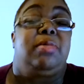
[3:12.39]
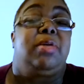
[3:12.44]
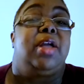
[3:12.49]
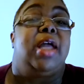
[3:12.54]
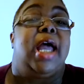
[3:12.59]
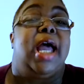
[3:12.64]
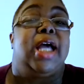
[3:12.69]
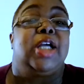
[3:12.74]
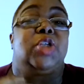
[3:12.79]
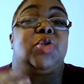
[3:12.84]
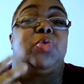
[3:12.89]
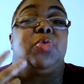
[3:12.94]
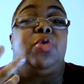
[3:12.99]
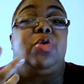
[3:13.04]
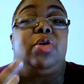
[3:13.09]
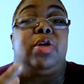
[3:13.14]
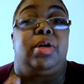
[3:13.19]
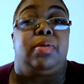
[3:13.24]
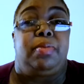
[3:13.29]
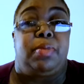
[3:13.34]

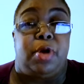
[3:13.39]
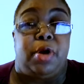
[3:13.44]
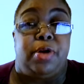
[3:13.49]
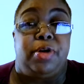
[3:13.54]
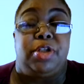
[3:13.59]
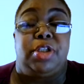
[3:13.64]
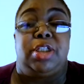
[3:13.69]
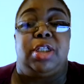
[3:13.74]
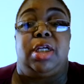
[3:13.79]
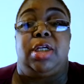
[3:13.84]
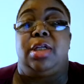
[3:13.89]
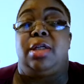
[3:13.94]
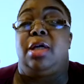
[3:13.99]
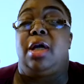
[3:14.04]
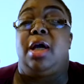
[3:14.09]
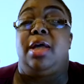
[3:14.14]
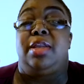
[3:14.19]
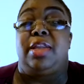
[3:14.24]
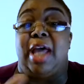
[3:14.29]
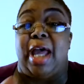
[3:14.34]
actual person,
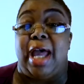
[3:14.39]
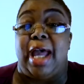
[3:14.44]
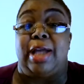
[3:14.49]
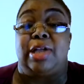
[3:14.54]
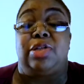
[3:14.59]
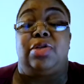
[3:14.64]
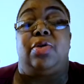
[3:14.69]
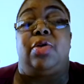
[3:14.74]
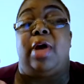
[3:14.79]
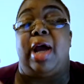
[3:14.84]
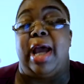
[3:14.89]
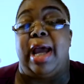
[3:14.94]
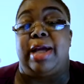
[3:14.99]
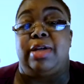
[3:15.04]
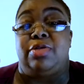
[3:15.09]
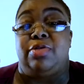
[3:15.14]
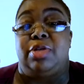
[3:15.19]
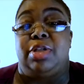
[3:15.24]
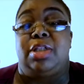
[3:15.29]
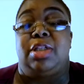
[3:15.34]
the actor or
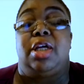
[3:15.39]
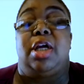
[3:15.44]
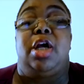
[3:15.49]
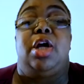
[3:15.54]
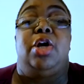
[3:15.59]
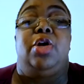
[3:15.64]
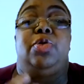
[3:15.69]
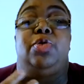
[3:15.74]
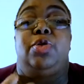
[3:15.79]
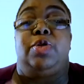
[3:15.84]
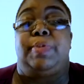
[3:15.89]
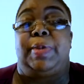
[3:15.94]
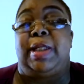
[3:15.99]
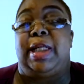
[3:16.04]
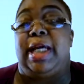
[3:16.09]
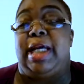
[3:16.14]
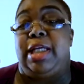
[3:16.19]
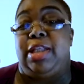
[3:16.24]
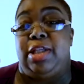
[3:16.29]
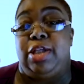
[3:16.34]
actress who's
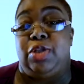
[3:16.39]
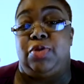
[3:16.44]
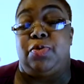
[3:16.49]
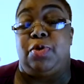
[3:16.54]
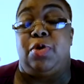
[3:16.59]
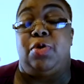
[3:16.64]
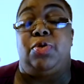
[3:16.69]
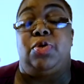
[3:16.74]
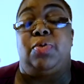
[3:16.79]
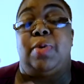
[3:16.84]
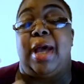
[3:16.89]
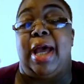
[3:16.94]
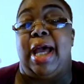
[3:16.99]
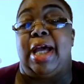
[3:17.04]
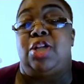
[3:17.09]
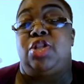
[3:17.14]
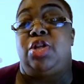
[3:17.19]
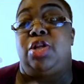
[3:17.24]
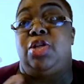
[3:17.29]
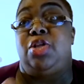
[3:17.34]
playing these roles, will
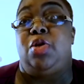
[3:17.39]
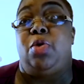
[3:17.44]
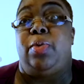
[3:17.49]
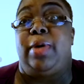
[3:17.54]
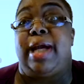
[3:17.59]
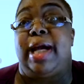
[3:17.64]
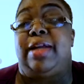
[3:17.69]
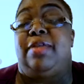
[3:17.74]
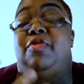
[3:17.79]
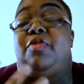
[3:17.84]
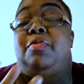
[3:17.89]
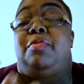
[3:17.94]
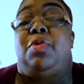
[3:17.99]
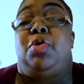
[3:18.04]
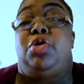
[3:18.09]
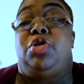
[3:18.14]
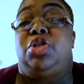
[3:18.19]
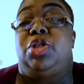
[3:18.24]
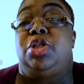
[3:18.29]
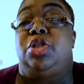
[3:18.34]
actually know what kind of
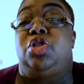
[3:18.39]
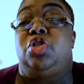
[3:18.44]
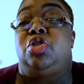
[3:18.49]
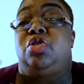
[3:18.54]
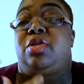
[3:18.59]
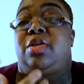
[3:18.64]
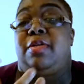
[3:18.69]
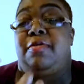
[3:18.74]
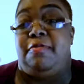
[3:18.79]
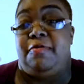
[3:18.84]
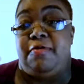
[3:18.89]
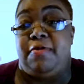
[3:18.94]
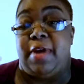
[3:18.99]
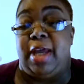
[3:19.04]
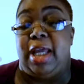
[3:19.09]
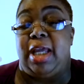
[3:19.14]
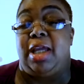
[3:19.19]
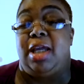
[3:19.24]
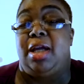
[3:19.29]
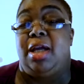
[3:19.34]
emotion to
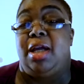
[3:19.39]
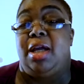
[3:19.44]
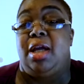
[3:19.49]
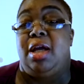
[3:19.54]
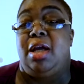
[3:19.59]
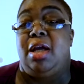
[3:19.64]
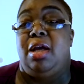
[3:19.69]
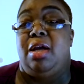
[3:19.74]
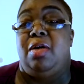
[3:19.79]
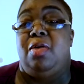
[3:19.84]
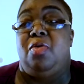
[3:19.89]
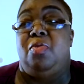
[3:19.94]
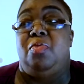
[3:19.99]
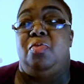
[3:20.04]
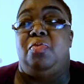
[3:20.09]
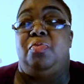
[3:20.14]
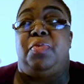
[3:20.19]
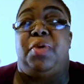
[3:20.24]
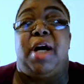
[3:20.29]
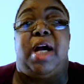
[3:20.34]
convey.
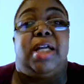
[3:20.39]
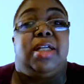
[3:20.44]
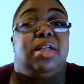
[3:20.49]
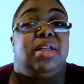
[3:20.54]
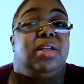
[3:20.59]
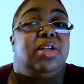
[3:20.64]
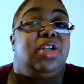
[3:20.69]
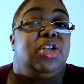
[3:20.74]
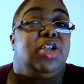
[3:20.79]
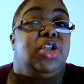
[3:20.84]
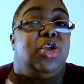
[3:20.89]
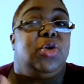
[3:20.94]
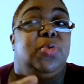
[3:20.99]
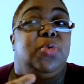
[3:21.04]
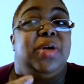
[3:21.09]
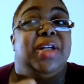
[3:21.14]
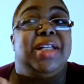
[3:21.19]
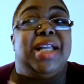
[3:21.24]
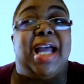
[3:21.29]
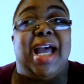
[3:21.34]
But you
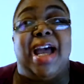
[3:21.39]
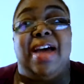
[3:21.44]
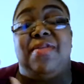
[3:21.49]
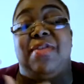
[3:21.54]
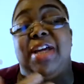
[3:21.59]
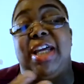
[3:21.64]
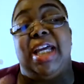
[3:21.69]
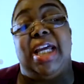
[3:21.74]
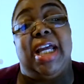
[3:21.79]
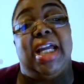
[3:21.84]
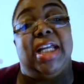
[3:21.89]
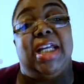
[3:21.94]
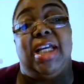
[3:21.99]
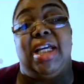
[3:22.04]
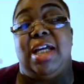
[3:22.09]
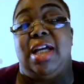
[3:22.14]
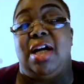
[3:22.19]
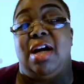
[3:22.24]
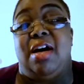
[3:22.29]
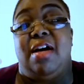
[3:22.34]
wouldn't have
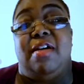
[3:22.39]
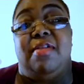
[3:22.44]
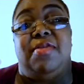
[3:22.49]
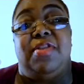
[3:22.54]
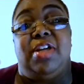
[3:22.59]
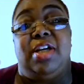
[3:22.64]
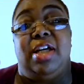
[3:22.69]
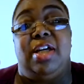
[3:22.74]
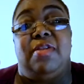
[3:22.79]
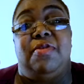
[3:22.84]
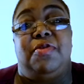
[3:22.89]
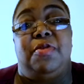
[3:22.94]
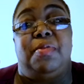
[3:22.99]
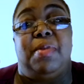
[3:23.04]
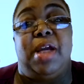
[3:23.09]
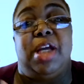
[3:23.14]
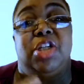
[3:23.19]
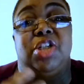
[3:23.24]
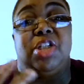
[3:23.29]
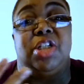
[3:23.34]
any of the
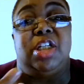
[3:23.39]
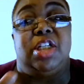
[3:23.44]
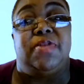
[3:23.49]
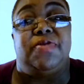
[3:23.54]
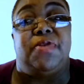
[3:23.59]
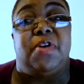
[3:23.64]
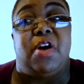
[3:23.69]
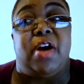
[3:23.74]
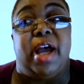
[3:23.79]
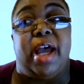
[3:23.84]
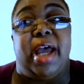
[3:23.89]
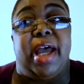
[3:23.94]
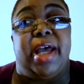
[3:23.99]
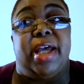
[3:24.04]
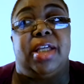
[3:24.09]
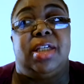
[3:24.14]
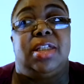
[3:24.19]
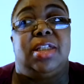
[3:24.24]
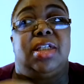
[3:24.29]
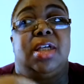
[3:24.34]
information as far
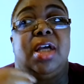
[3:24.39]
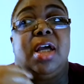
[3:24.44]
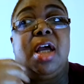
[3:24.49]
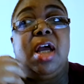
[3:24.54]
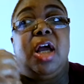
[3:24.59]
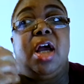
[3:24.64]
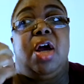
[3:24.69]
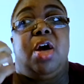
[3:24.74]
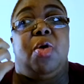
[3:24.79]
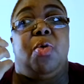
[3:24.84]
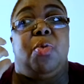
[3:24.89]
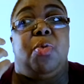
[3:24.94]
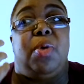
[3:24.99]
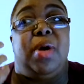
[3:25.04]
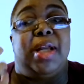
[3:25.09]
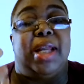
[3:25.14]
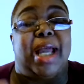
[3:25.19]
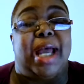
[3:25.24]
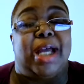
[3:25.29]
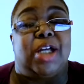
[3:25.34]
as
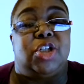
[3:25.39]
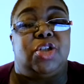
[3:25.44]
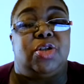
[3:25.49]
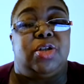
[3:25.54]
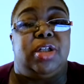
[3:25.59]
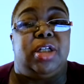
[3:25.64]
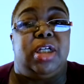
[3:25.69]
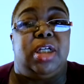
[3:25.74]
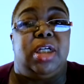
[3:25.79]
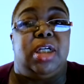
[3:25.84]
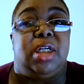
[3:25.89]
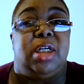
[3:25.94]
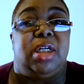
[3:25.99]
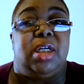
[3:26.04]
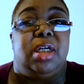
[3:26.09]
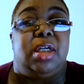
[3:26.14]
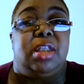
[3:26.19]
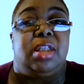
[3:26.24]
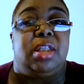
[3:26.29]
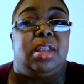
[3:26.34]
what actually
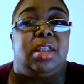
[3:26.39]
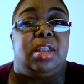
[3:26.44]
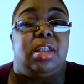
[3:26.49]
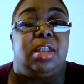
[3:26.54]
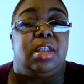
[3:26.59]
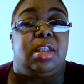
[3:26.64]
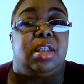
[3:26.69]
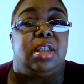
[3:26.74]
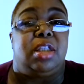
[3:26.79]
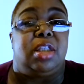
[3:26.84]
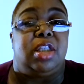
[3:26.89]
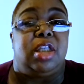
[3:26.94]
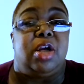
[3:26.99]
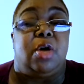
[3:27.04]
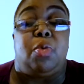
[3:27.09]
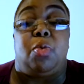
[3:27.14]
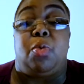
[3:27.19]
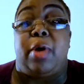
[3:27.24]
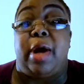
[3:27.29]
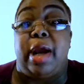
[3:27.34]
they're
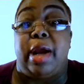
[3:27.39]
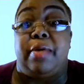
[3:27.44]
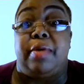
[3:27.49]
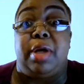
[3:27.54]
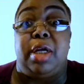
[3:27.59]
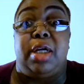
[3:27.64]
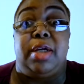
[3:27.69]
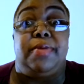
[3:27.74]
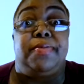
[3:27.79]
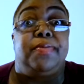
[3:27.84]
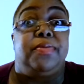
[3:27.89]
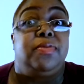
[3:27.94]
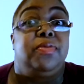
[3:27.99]
wearing,